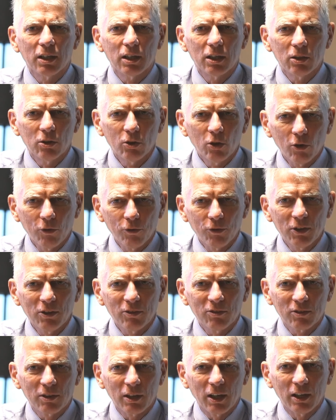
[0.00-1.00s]
In
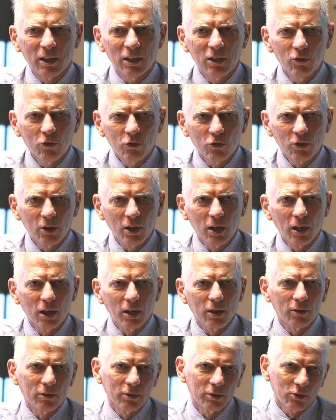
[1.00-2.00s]
Northeast
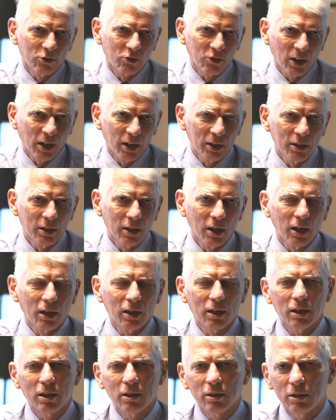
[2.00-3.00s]
Asia,
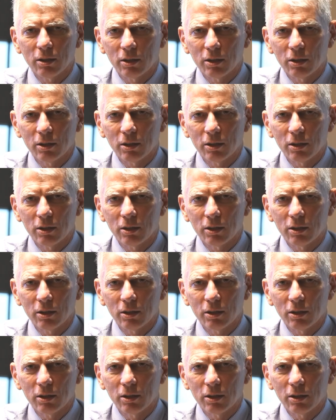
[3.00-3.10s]
China,